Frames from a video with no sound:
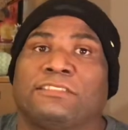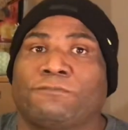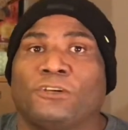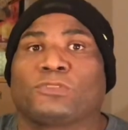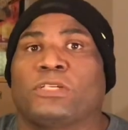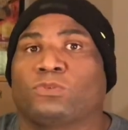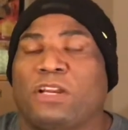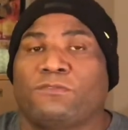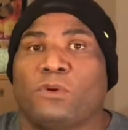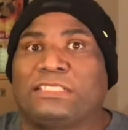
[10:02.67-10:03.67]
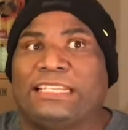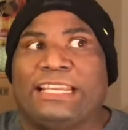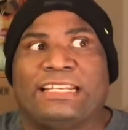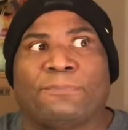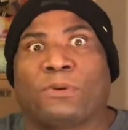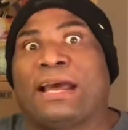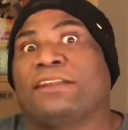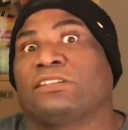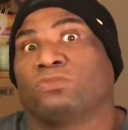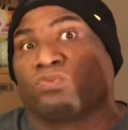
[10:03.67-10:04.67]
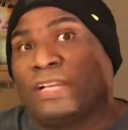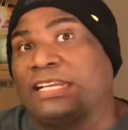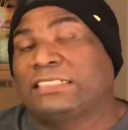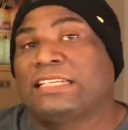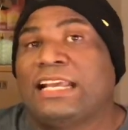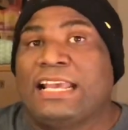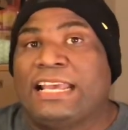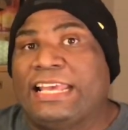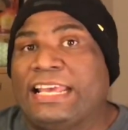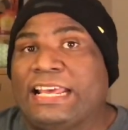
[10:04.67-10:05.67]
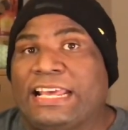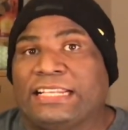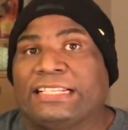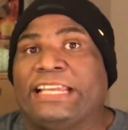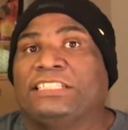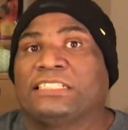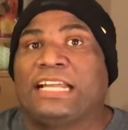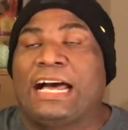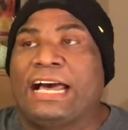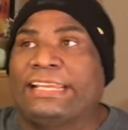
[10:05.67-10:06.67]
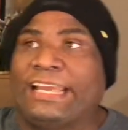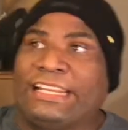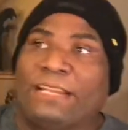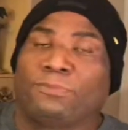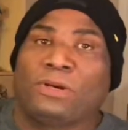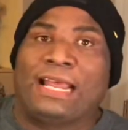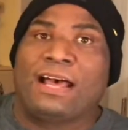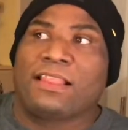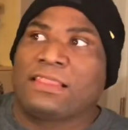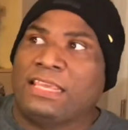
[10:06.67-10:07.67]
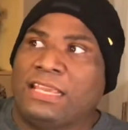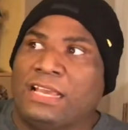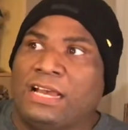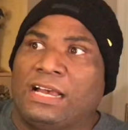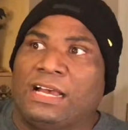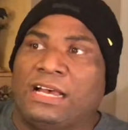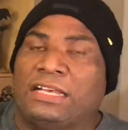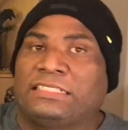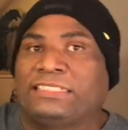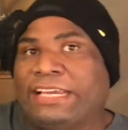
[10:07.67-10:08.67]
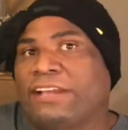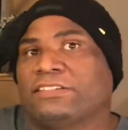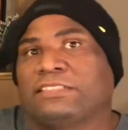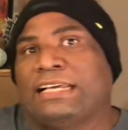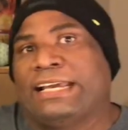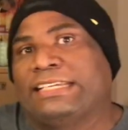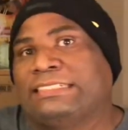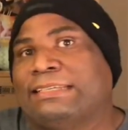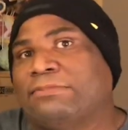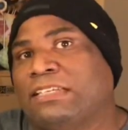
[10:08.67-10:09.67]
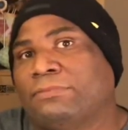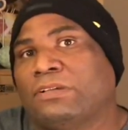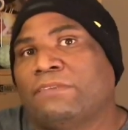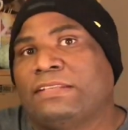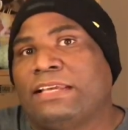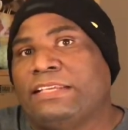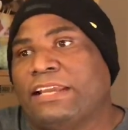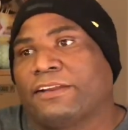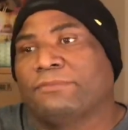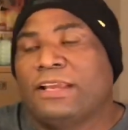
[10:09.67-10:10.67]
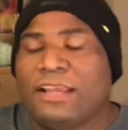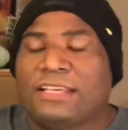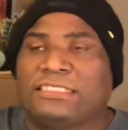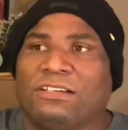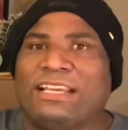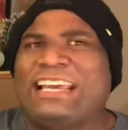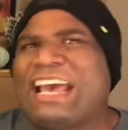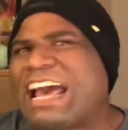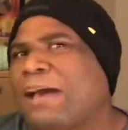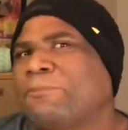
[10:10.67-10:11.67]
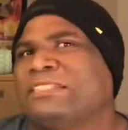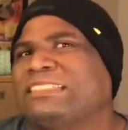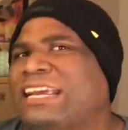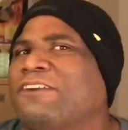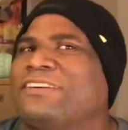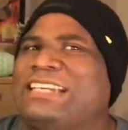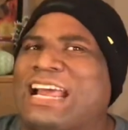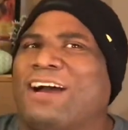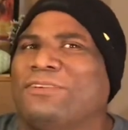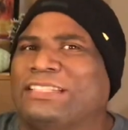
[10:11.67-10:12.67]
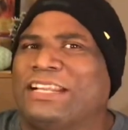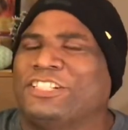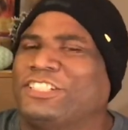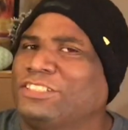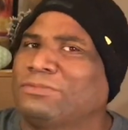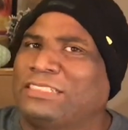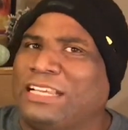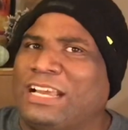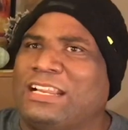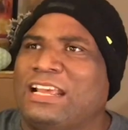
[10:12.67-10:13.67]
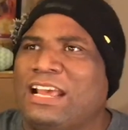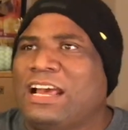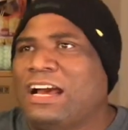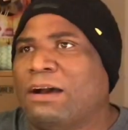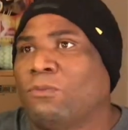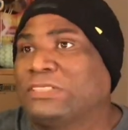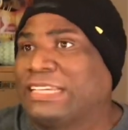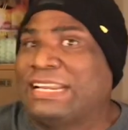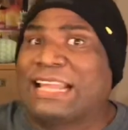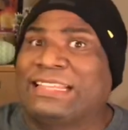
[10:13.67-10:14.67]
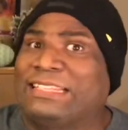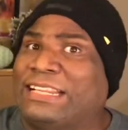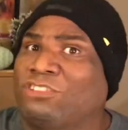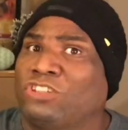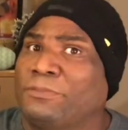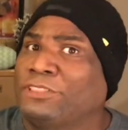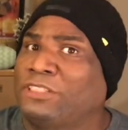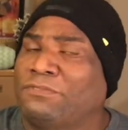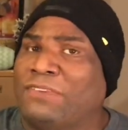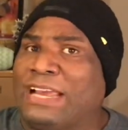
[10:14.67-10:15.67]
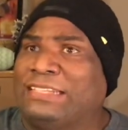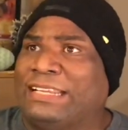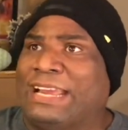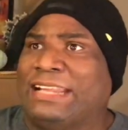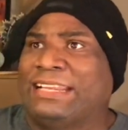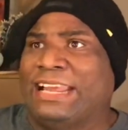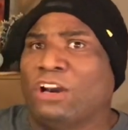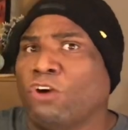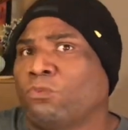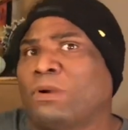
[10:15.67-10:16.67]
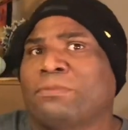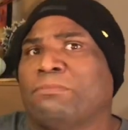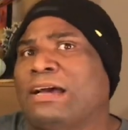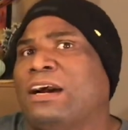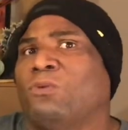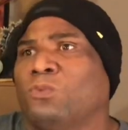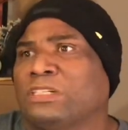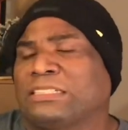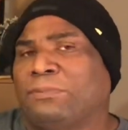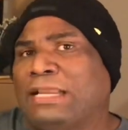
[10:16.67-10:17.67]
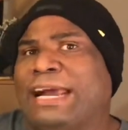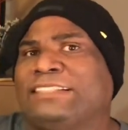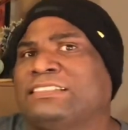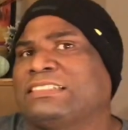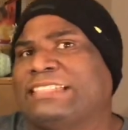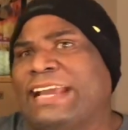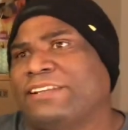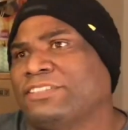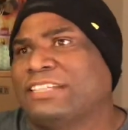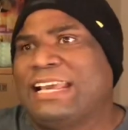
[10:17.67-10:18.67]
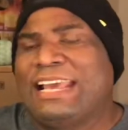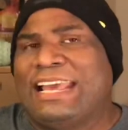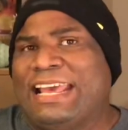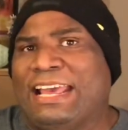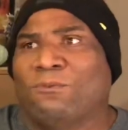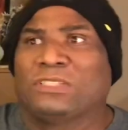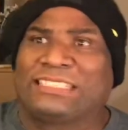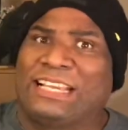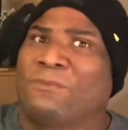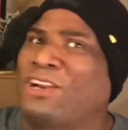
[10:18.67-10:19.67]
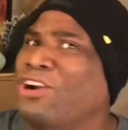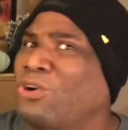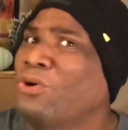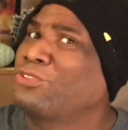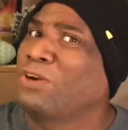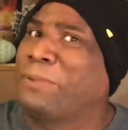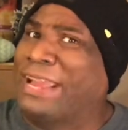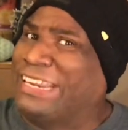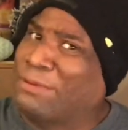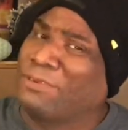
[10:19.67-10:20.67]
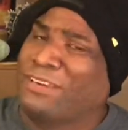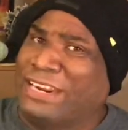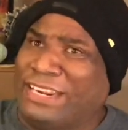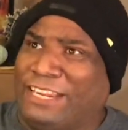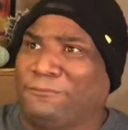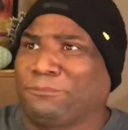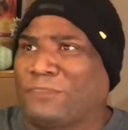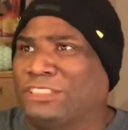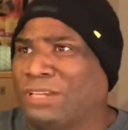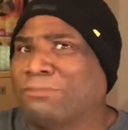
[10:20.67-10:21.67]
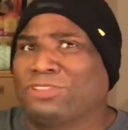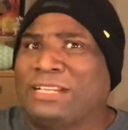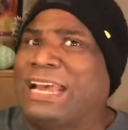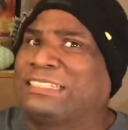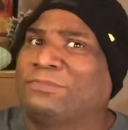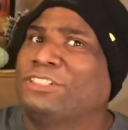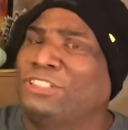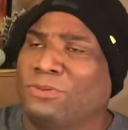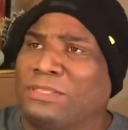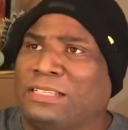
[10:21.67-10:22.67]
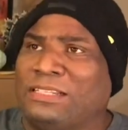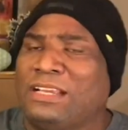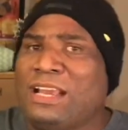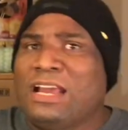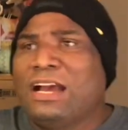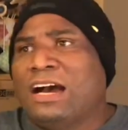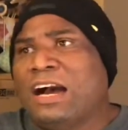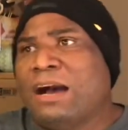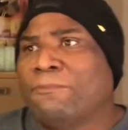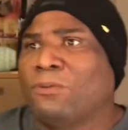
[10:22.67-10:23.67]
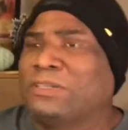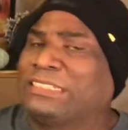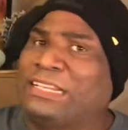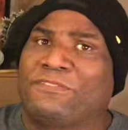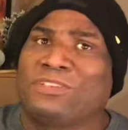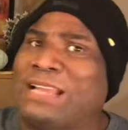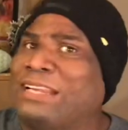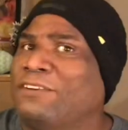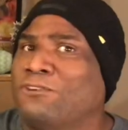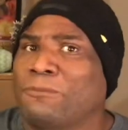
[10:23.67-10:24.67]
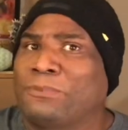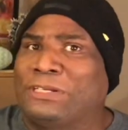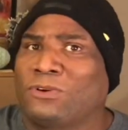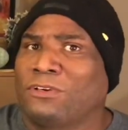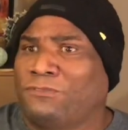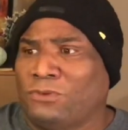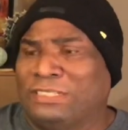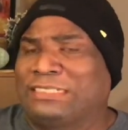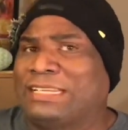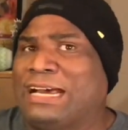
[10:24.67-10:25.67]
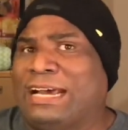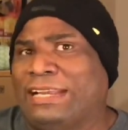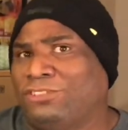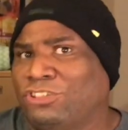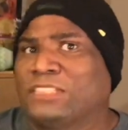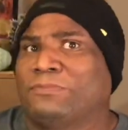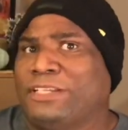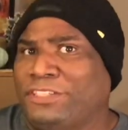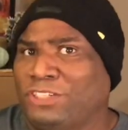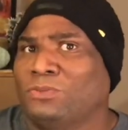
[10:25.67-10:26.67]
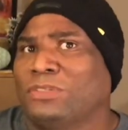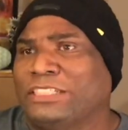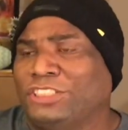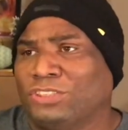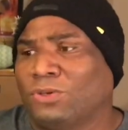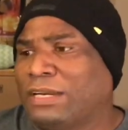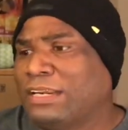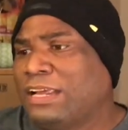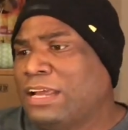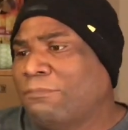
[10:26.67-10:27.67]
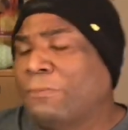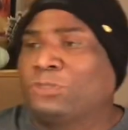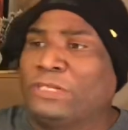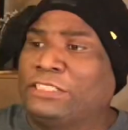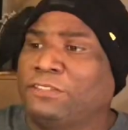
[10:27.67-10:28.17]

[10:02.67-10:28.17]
first one, 2014. They brought out the Ricks in late July, and they brought out the standards like in September of that year. So it happens every now and then, you see what I'm saying? Once again, I think that attributes to the fact that an overwhelming amount was applied to the standards. And once again, we are going through a pandemic right now, so I'm sure that has something to do with it. But once again, if you locked in for a pre-order for this guy, trust me, you will enjoy it. But between 2